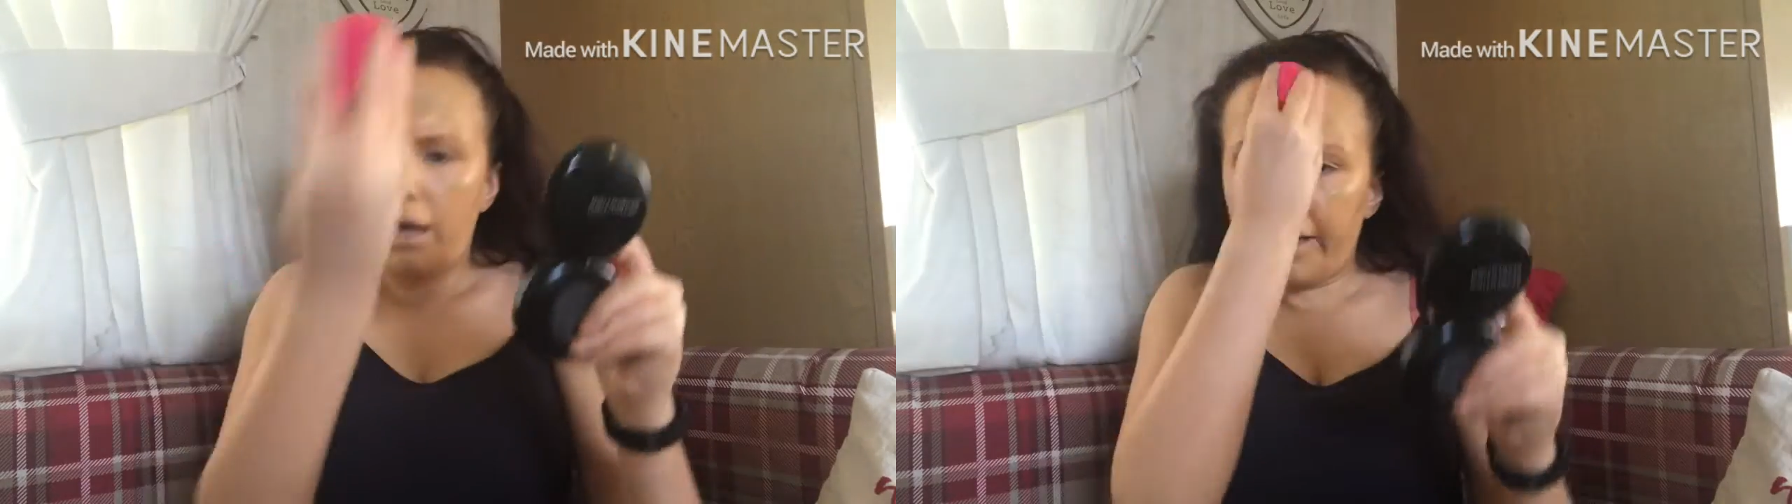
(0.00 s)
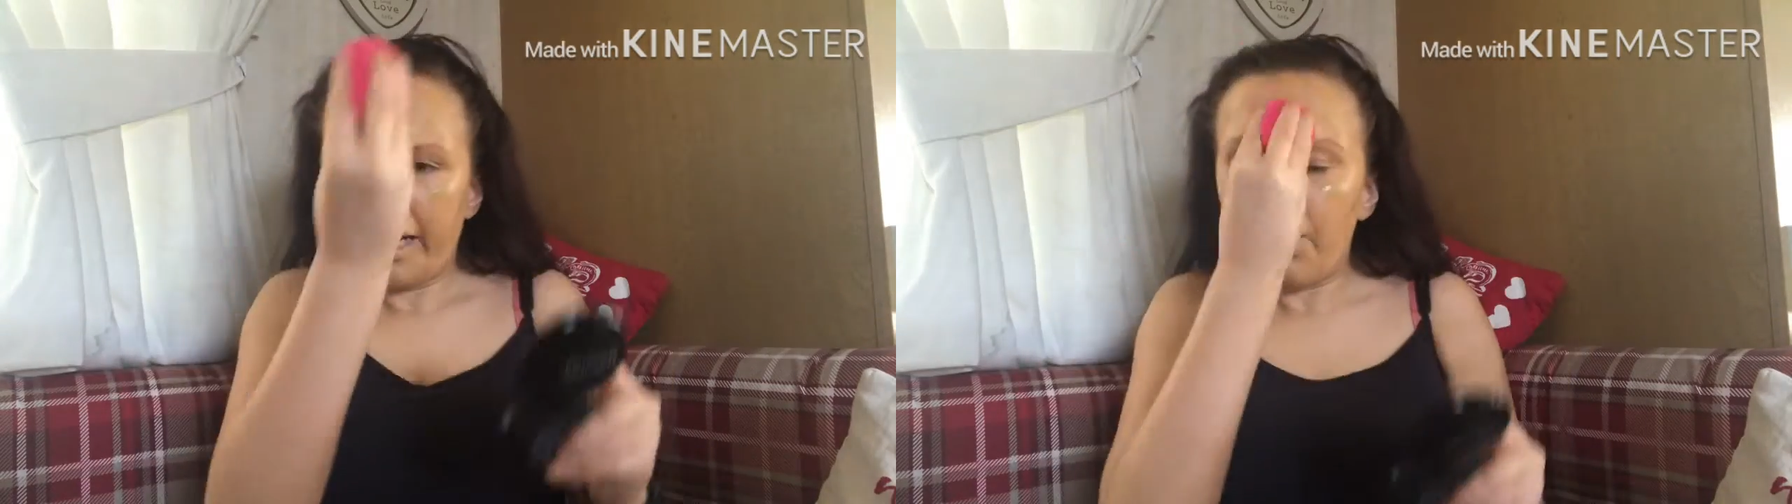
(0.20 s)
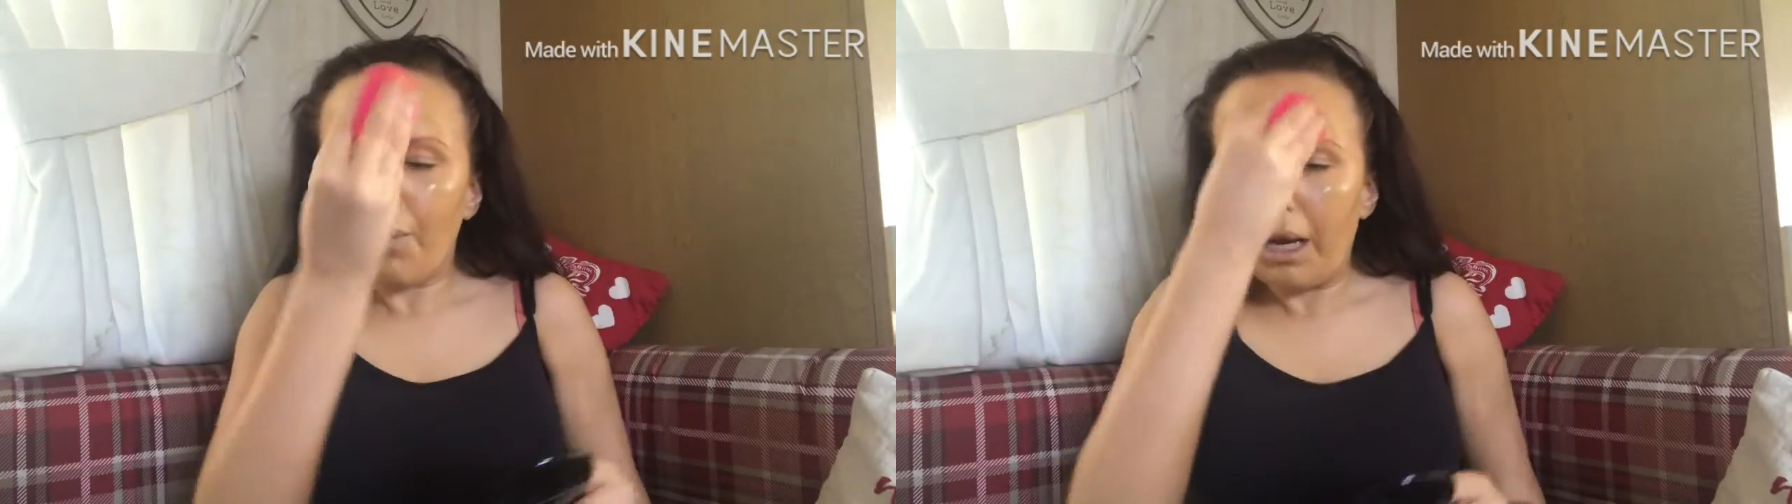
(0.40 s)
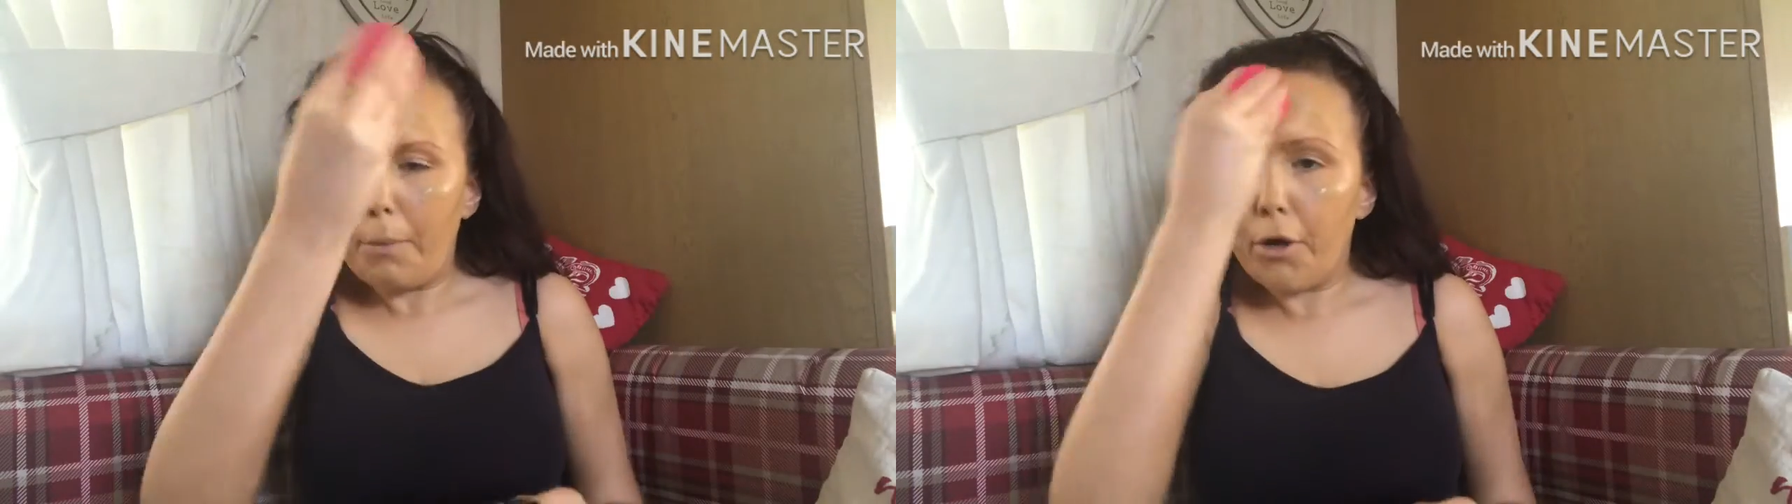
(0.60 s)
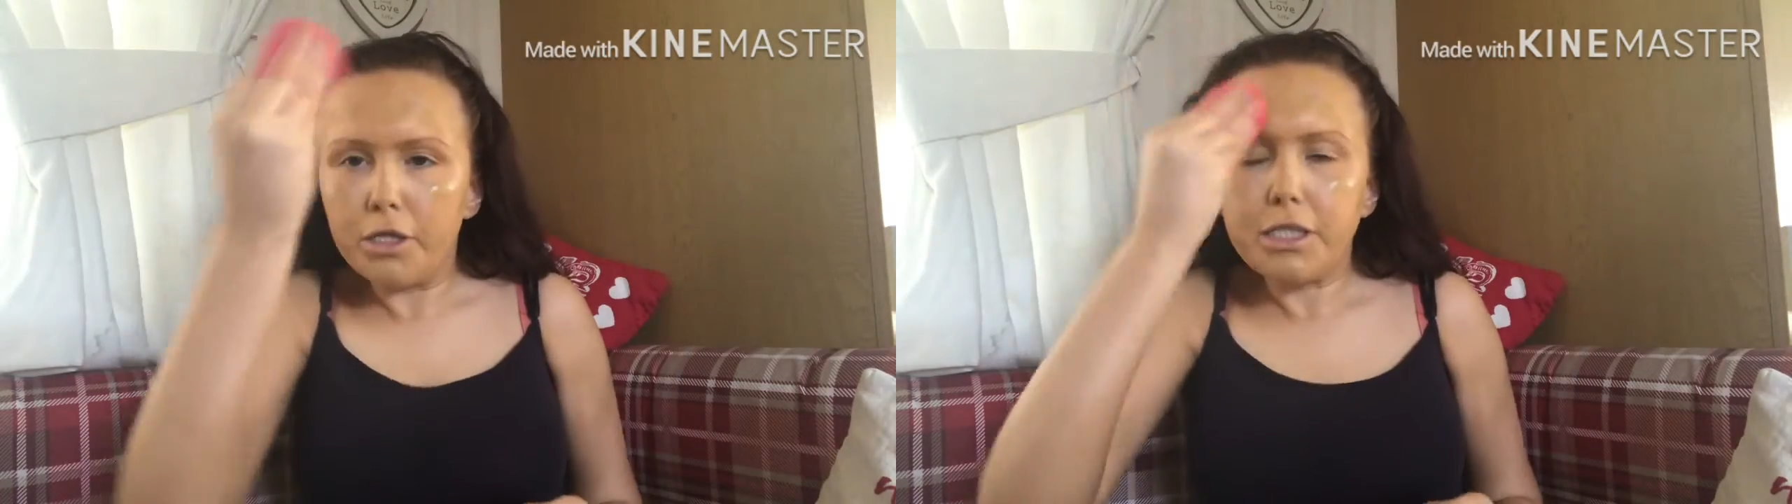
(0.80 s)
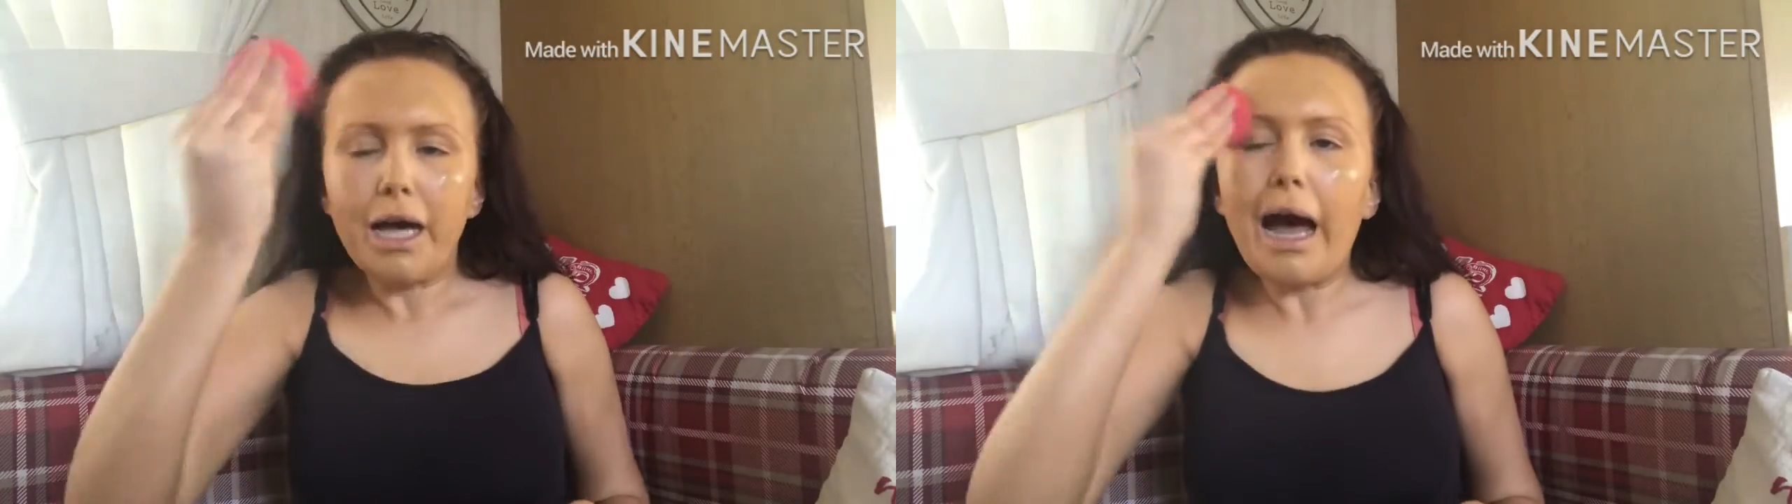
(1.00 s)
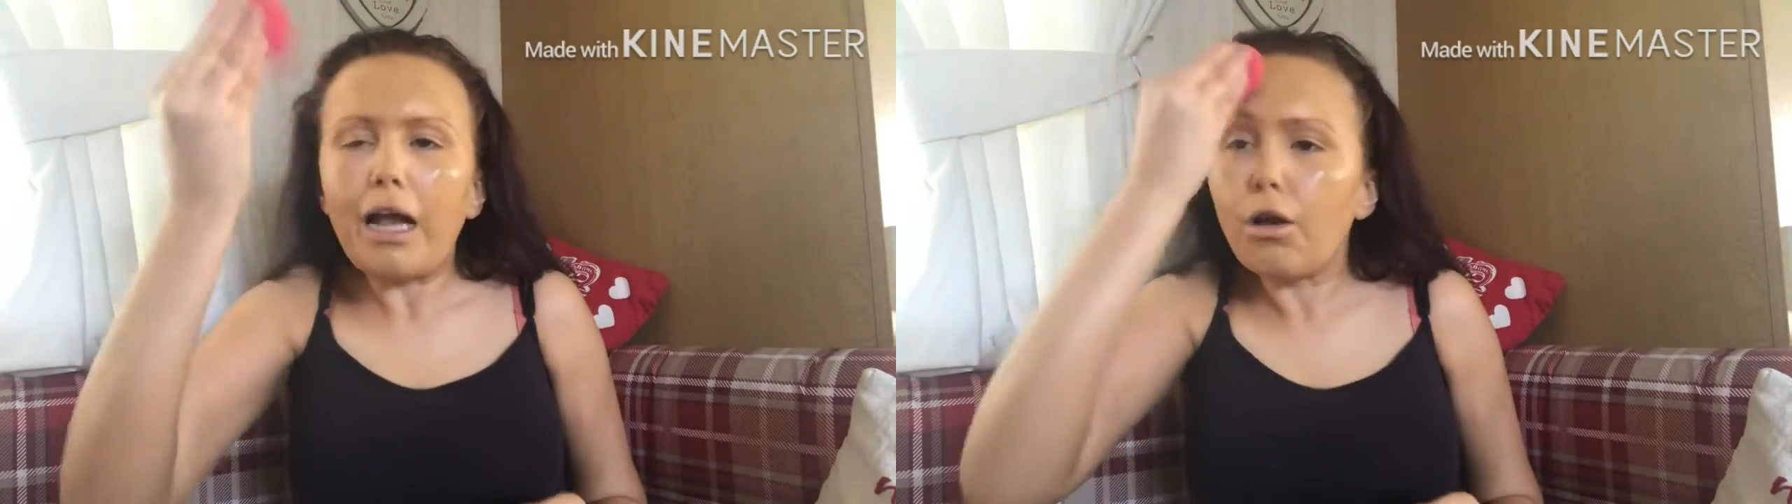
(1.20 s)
I didn't want to put tan